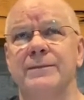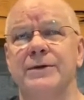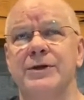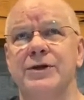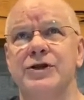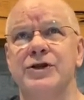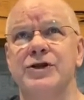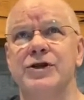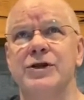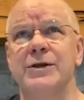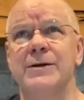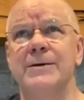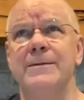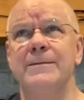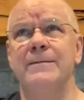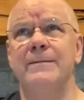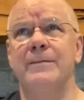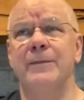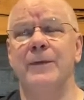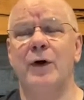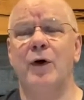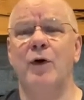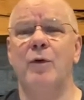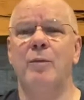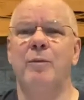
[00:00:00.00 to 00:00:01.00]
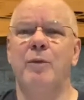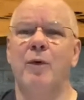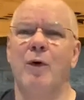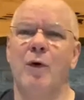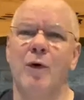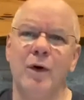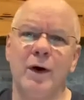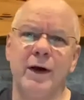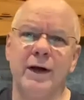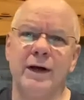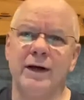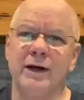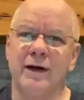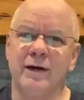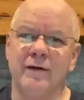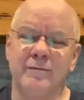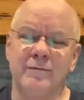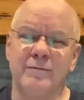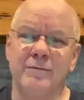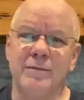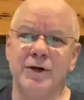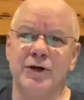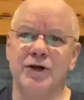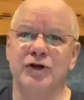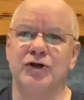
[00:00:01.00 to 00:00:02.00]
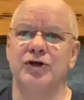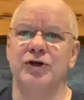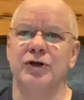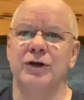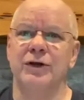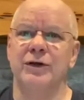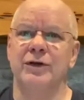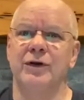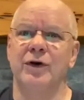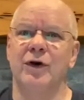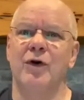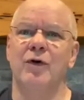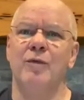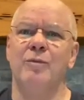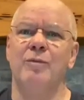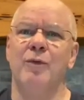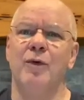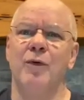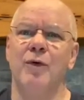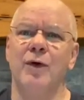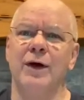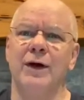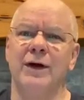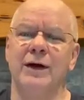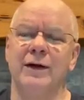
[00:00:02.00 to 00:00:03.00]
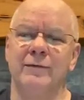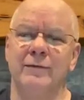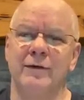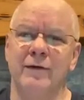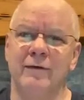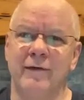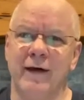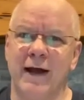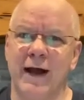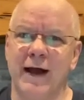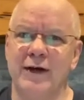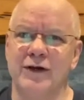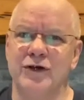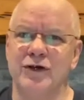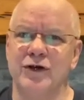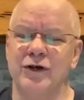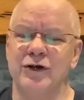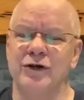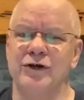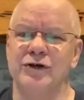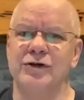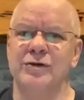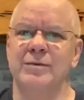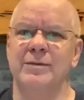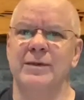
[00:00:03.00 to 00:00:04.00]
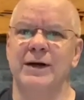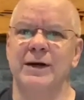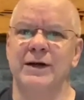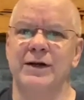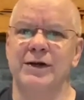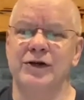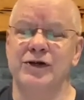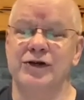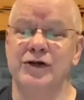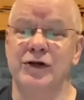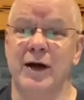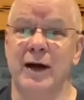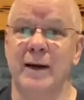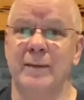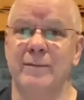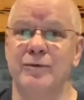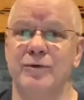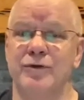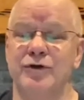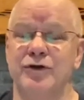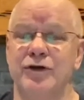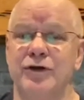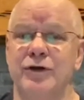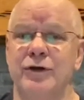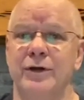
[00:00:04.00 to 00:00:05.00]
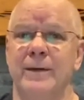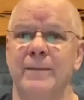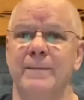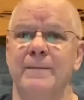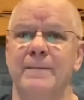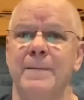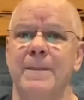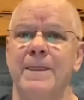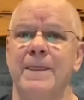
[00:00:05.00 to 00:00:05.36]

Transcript: You see, the whole point of mission, the whole point of evangelism and discipleship